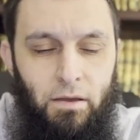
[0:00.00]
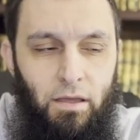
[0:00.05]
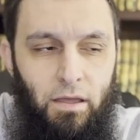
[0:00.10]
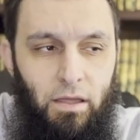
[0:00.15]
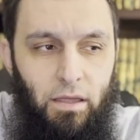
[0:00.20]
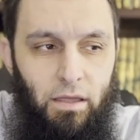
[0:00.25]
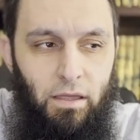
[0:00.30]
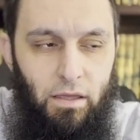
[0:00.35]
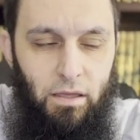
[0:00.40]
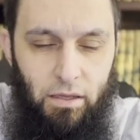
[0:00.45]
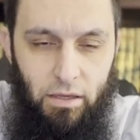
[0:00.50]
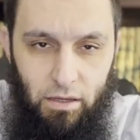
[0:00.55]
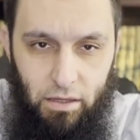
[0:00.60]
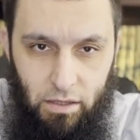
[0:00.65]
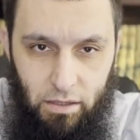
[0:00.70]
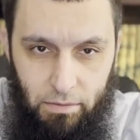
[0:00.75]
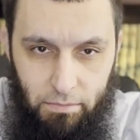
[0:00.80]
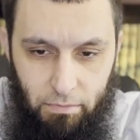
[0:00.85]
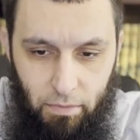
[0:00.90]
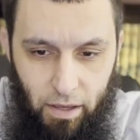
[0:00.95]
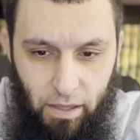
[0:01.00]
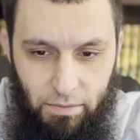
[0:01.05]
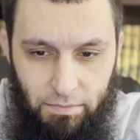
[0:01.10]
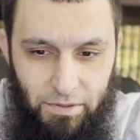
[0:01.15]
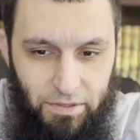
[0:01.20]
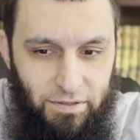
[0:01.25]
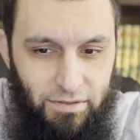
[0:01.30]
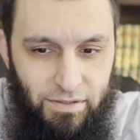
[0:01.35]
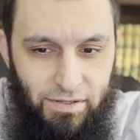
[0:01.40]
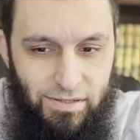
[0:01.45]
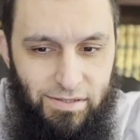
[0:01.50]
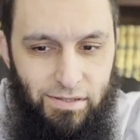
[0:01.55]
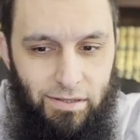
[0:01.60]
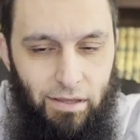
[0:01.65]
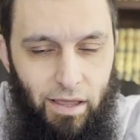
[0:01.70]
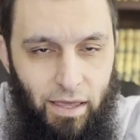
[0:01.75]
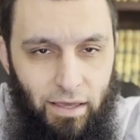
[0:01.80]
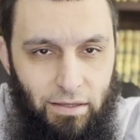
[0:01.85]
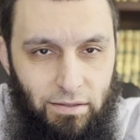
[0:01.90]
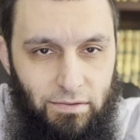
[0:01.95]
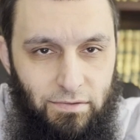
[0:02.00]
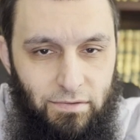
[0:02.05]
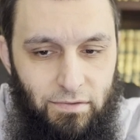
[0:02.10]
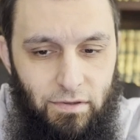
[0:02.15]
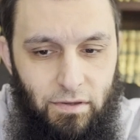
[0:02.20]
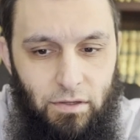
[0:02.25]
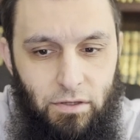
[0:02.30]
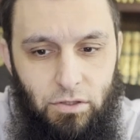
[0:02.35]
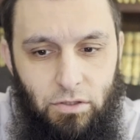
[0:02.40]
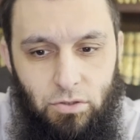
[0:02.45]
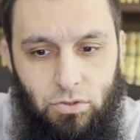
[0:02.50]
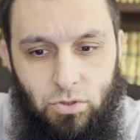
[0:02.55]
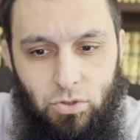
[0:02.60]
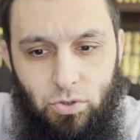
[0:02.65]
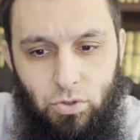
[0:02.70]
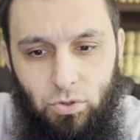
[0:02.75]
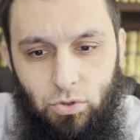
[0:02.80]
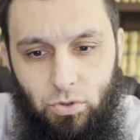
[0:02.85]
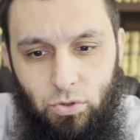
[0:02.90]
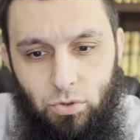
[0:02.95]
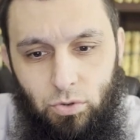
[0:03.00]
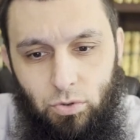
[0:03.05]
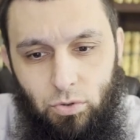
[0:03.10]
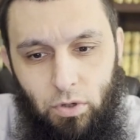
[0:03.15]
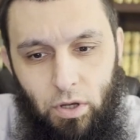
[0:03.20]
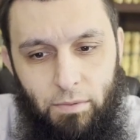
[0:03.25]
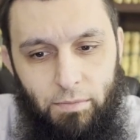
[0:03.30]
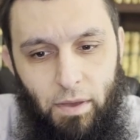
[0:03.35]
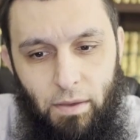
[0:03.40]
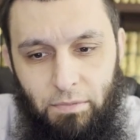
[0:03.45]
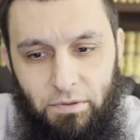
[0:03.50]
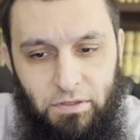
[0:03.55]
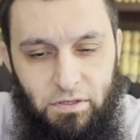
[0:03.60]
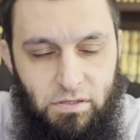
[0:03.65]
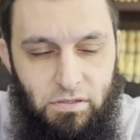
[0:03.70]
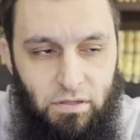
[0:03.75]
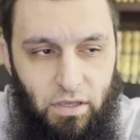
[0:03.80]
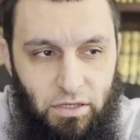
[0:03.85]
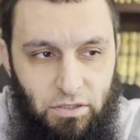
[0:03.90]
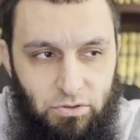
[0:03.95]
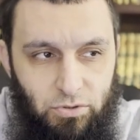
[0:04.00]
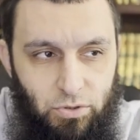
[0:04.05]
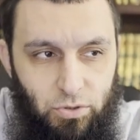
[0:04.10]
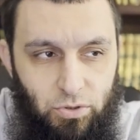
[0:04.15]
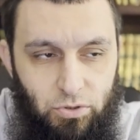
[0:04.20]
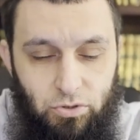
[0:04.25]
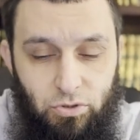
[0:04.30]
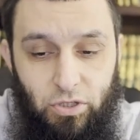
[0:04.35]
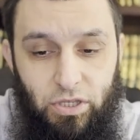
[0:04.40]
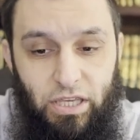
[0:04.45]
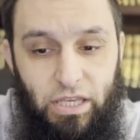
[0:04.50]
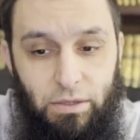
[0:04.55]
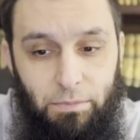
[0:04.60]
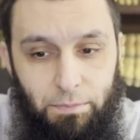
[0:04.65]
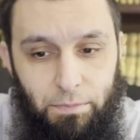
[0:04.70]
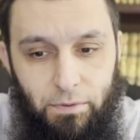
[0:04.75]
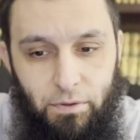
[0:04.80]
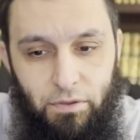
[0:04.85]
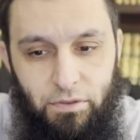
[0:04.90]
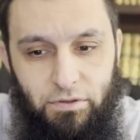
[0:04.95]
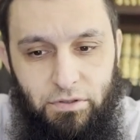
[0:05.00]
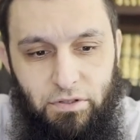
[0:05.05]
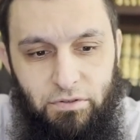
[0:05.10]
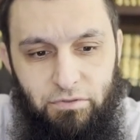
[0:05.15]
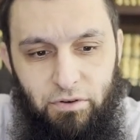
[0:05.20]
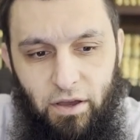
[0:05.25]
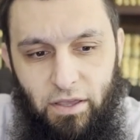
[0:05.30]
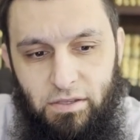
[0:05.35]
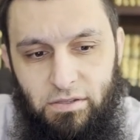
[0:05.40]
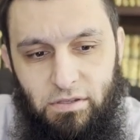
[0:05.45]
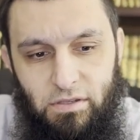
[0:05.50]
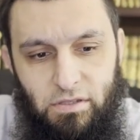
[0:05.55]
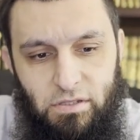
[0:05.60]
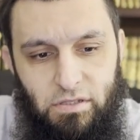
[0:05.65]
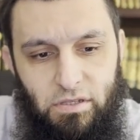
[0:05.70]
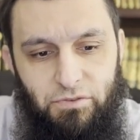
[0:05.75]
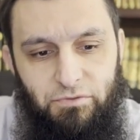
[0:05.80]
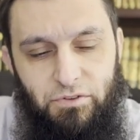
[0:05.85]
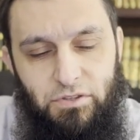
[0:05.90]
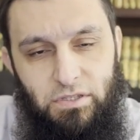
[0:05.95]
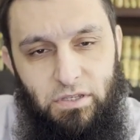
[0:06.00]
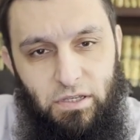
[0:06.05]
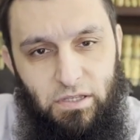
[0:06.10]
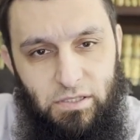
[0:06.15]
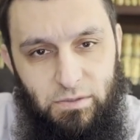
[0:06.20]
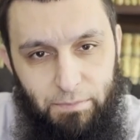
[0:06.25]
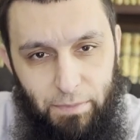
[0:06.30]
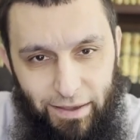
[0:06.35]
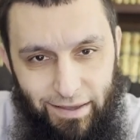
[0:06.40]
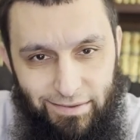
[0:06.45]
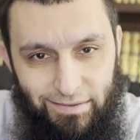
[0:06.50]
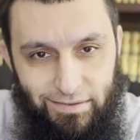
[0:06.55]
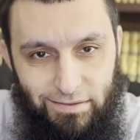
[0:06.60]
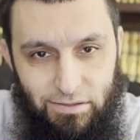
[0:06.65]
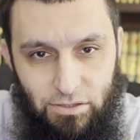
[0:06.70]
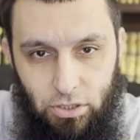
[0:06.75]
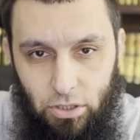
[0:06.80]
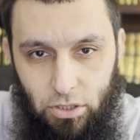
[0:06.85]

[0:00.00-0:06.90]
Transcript: It may be disliked to keep the devices if it's expected to